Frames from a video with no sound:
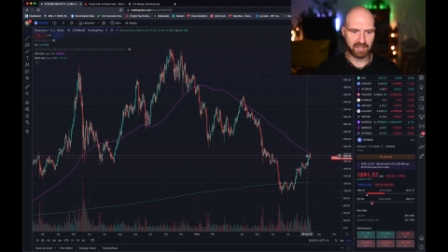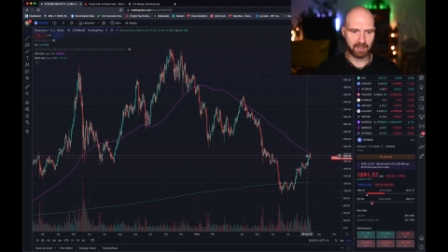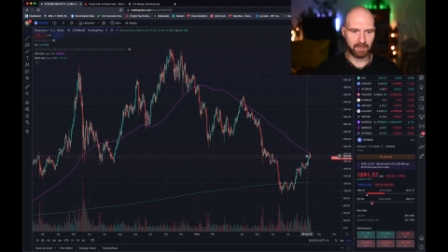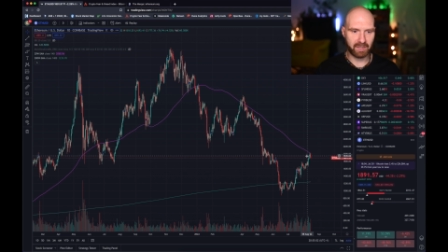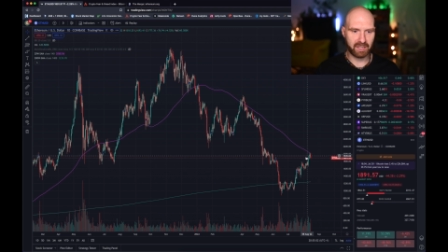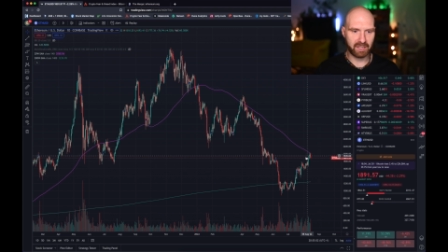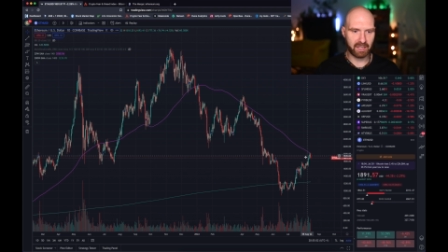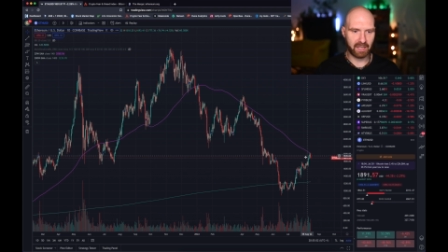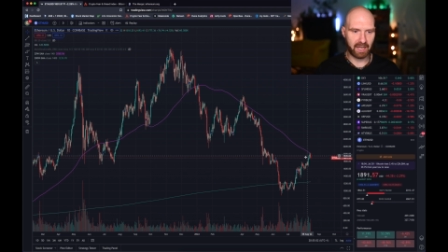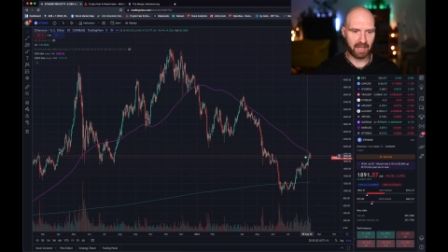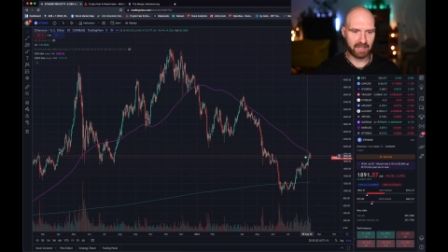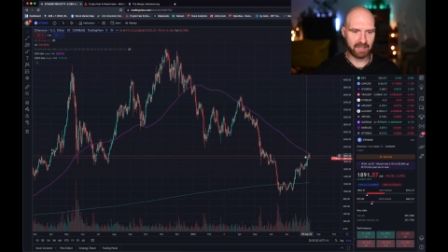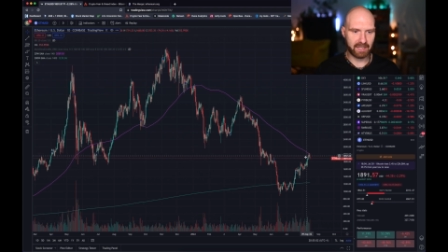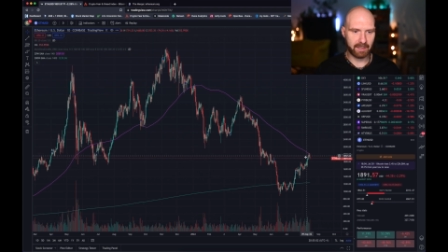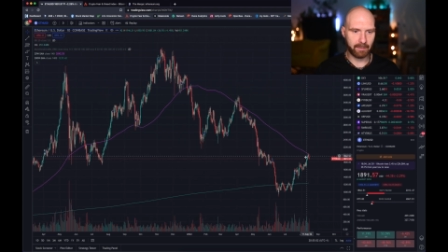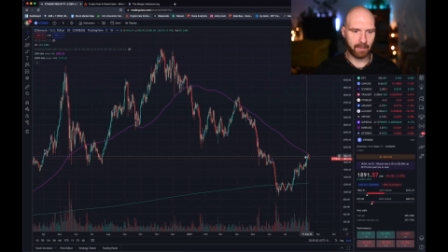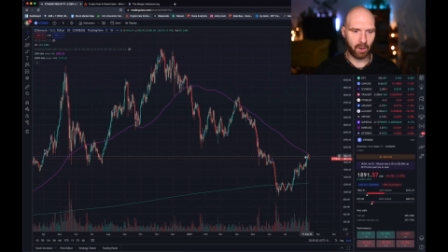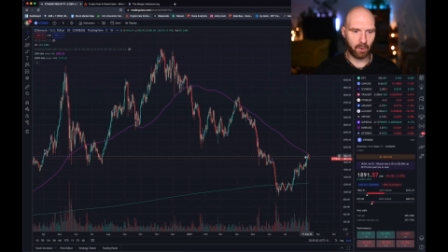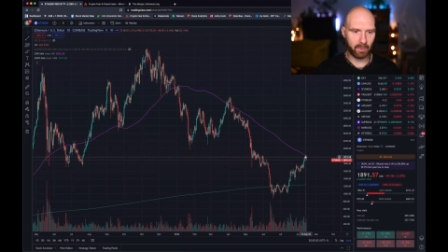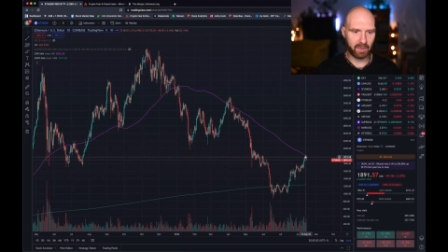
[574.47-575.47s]
I mean, at the
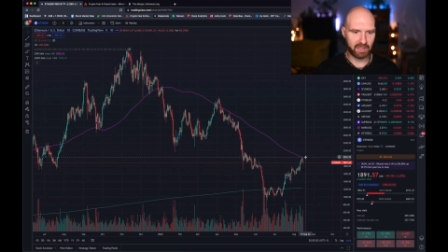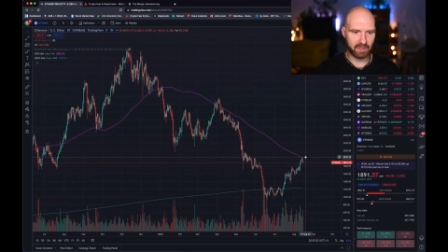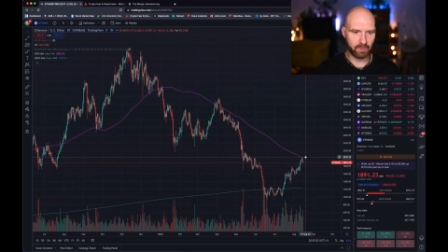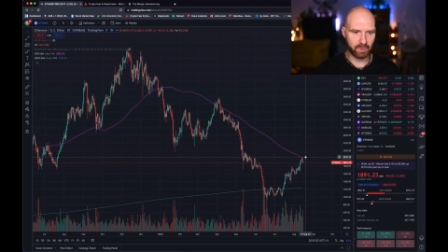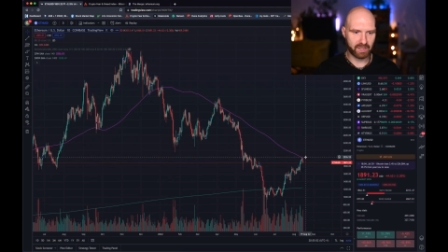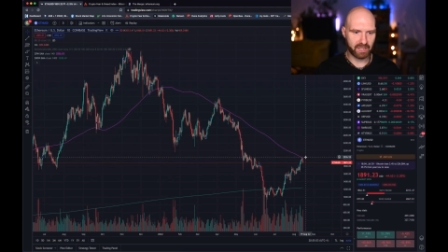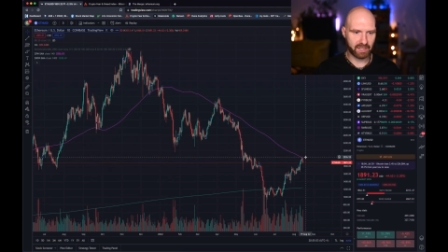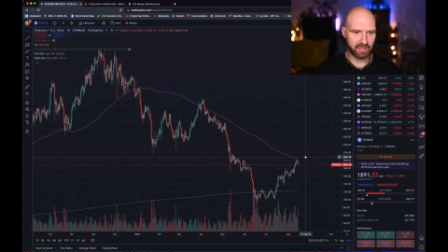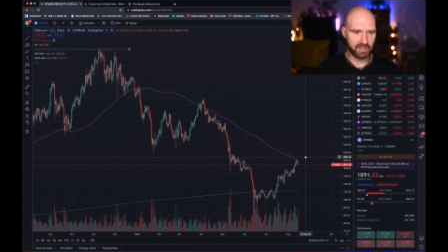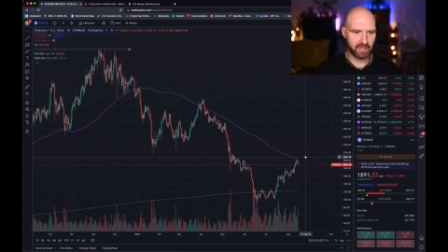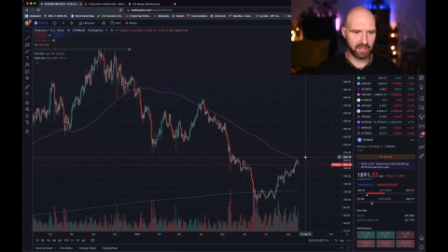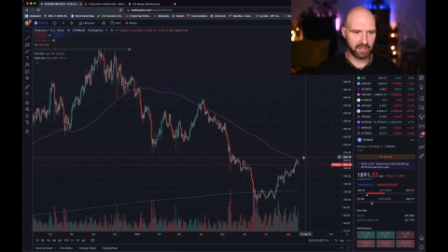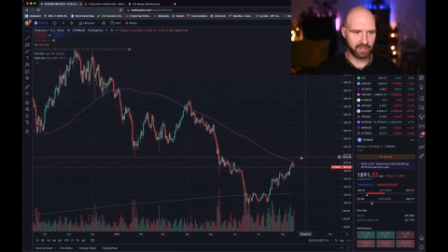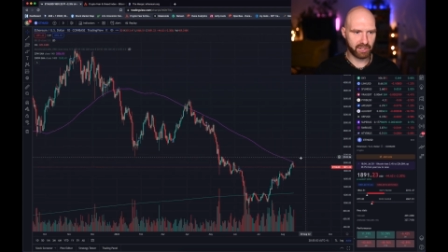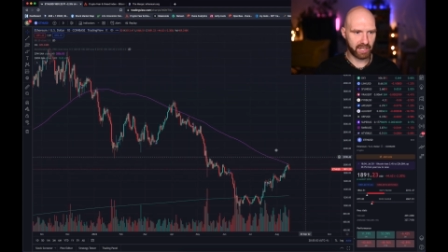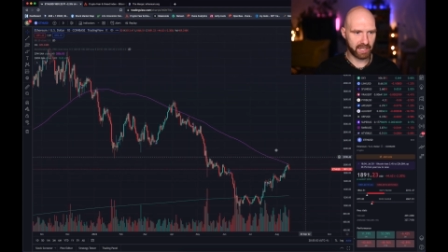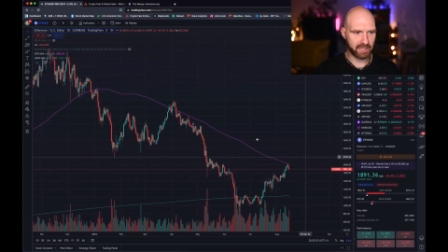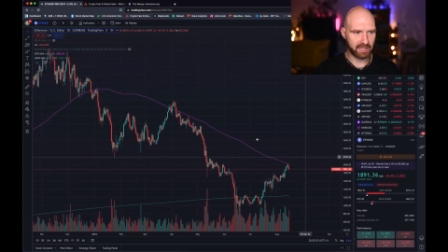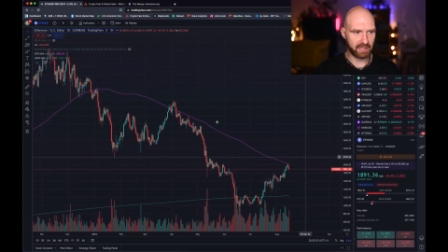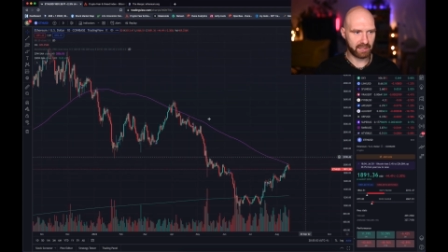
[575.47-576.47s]
moment, it was actually
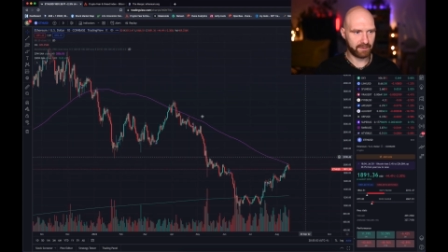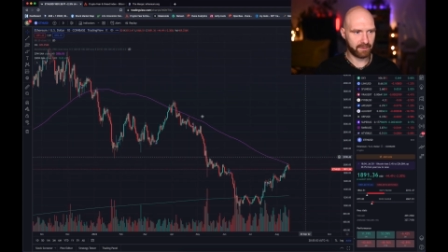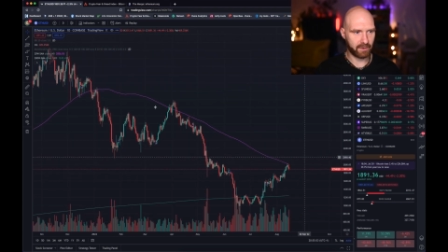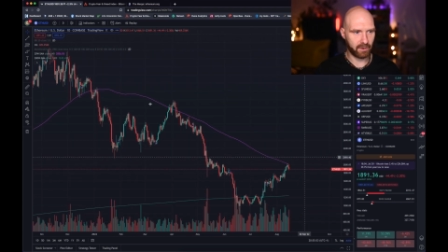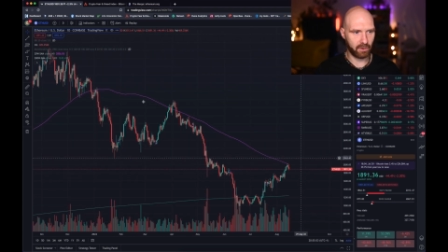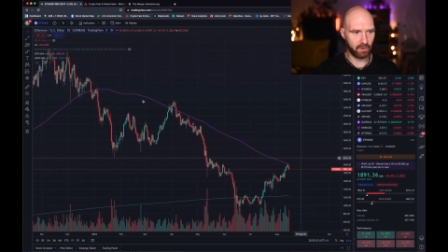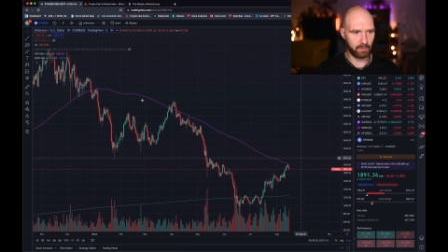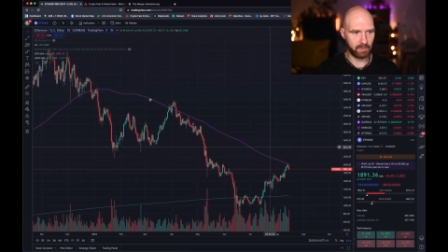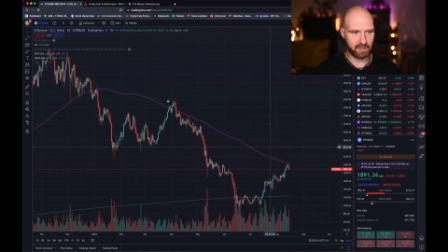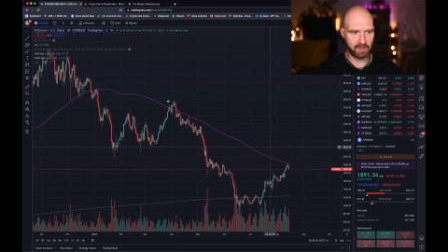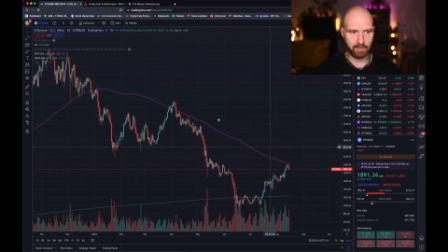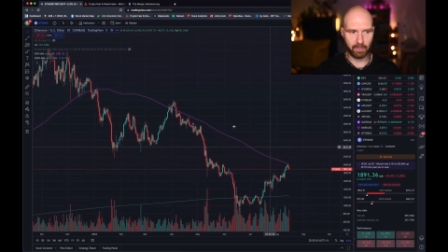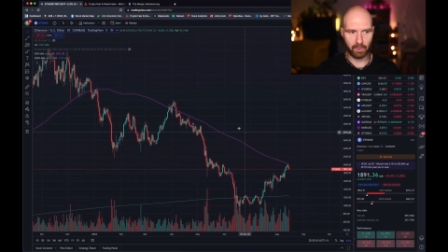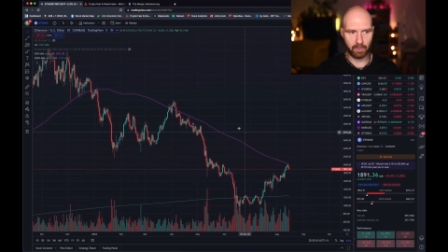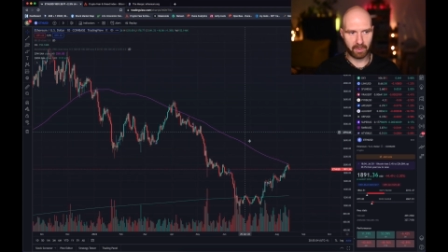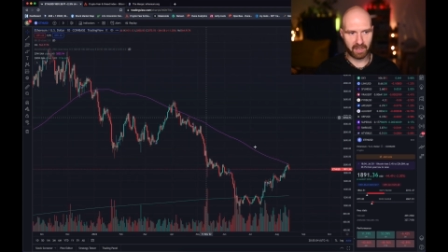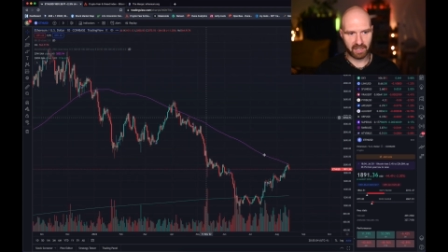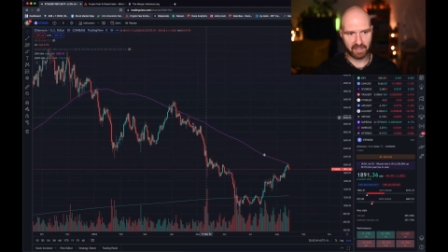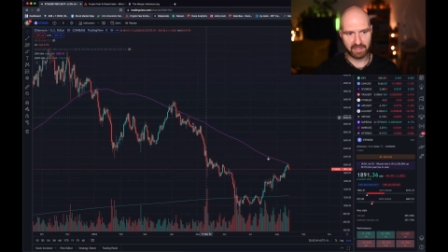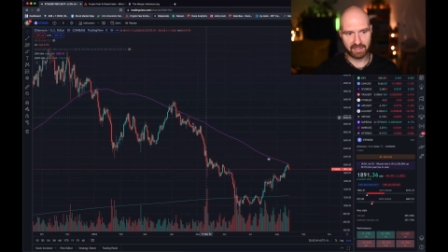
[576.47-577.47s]
rejected from its bull
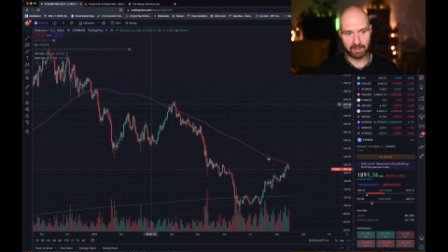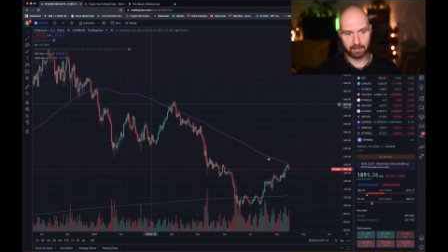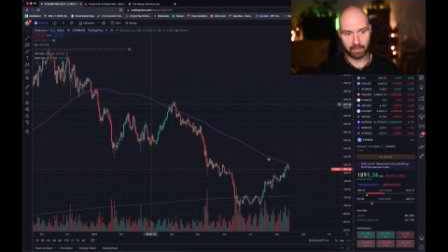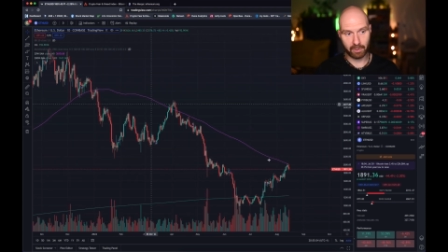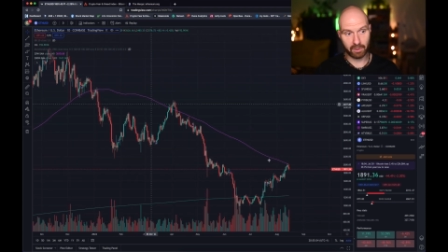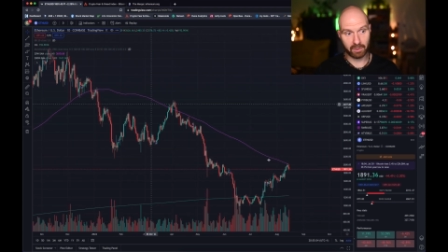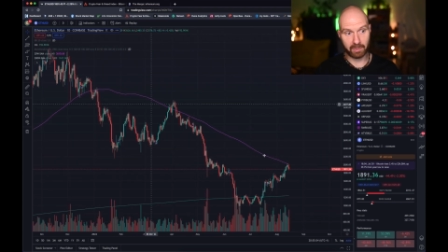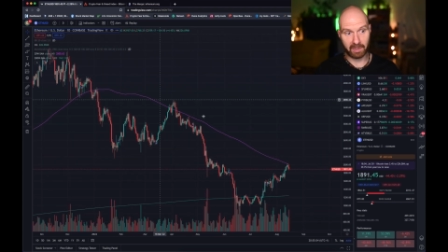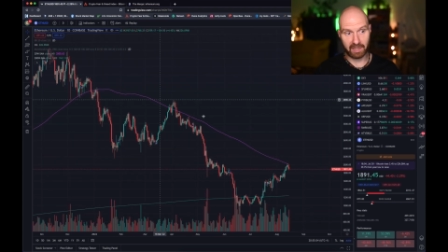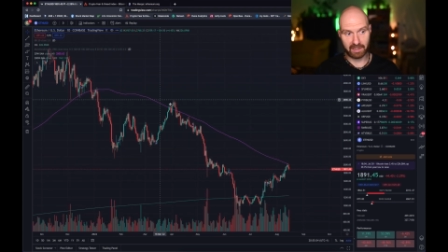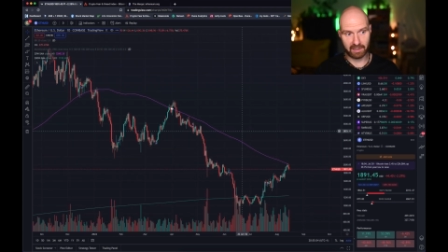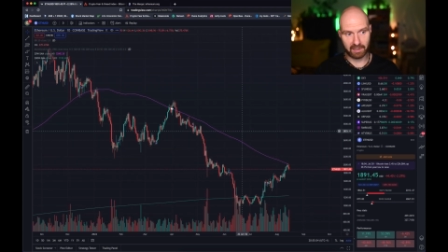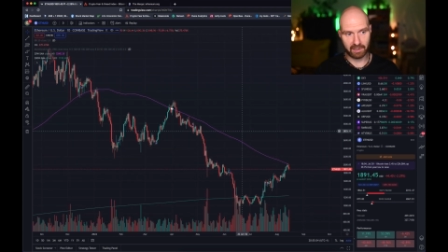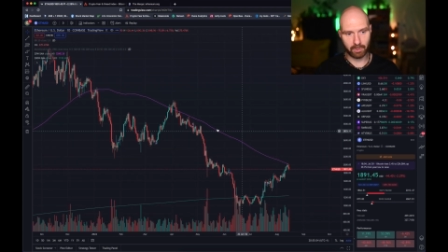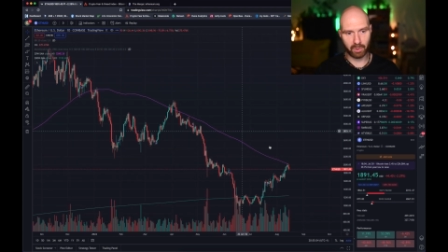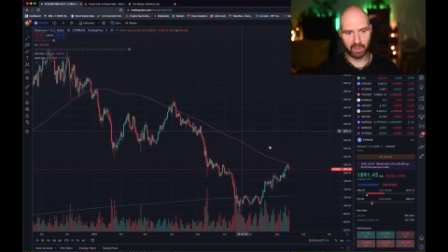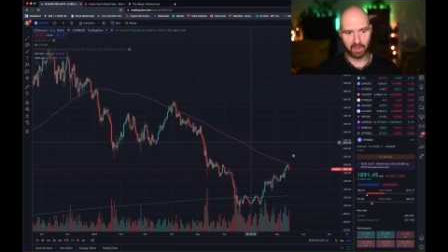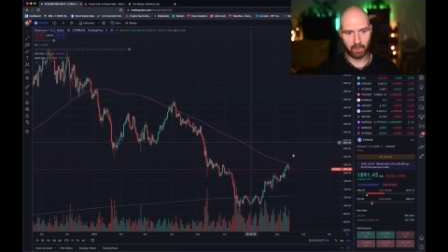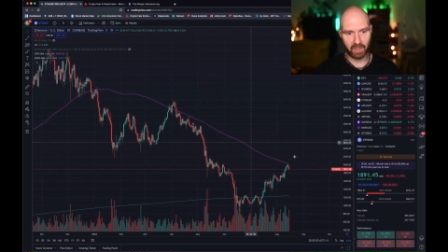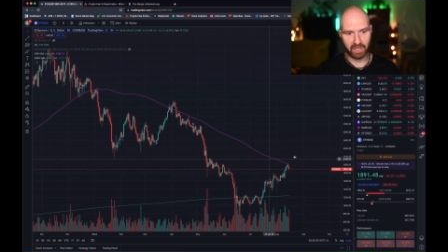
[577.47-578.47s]
market support band, the
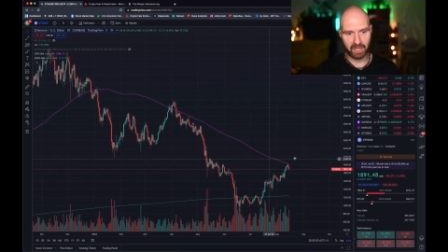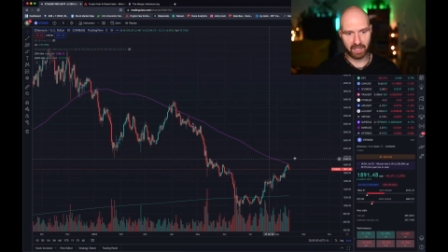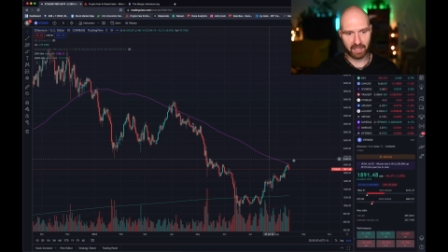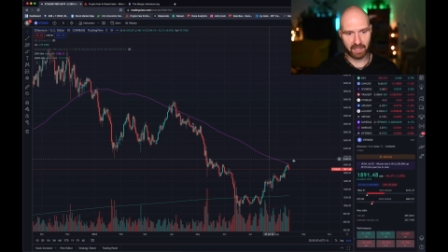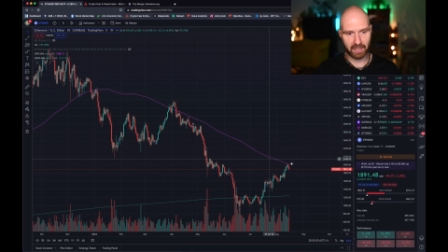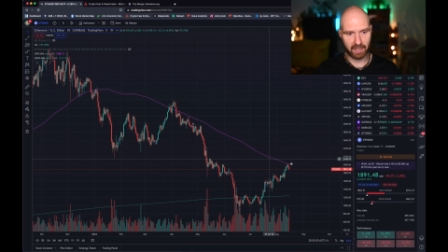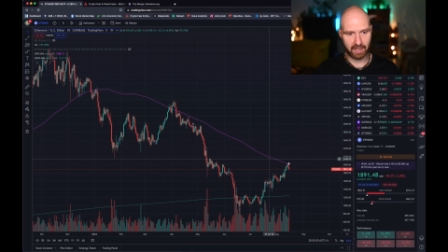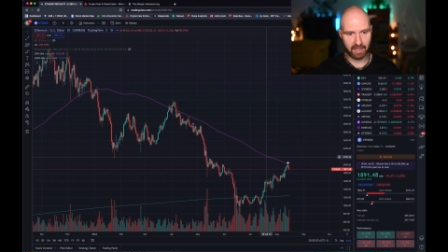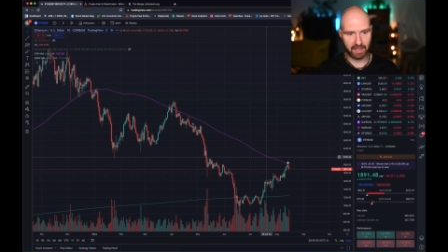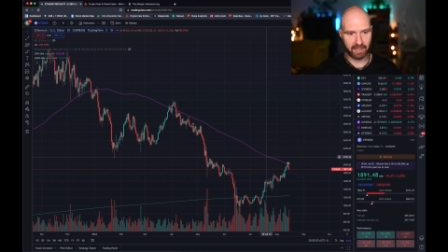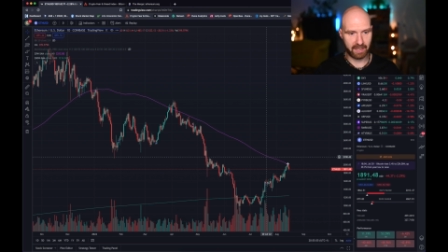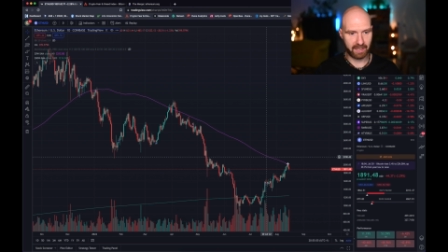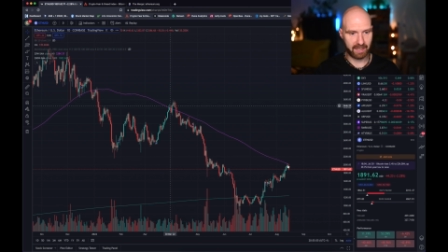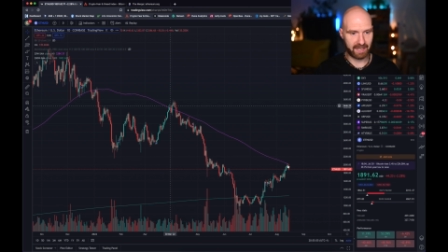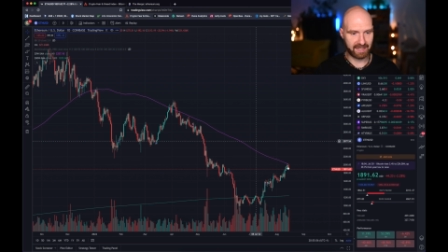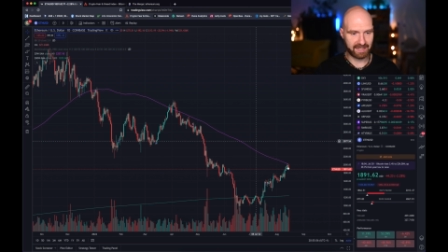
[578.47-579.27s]
20 week uh,